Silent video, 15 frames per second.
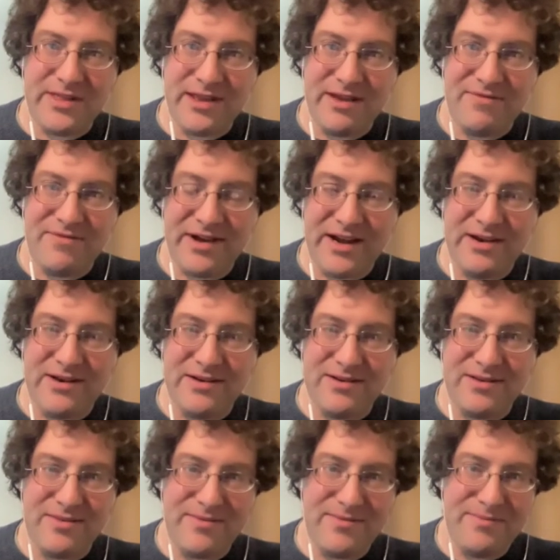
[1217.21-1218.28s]
they find
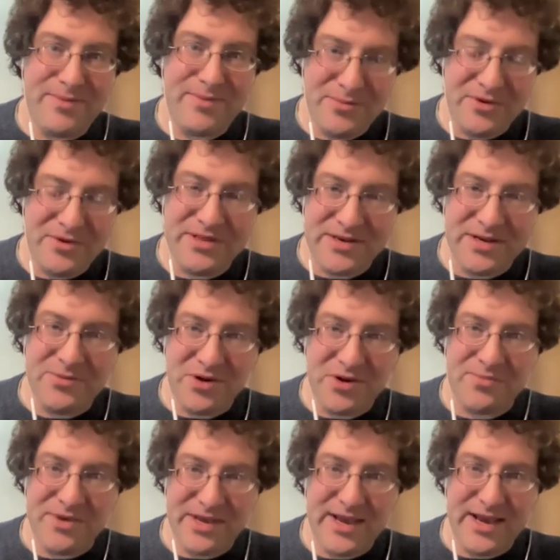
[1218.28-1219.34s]
people in the
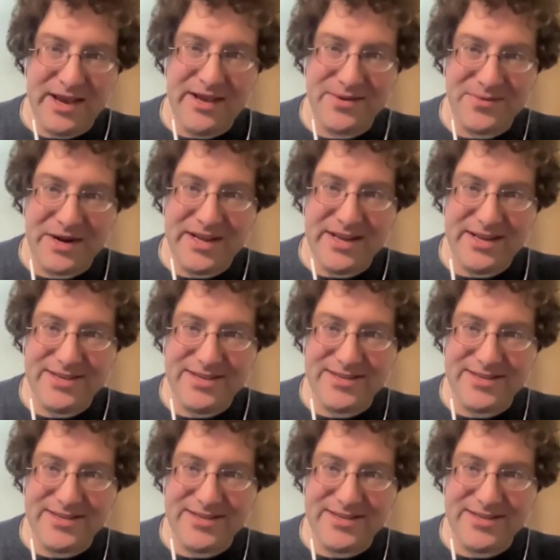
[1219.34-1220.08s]
WRBA, right?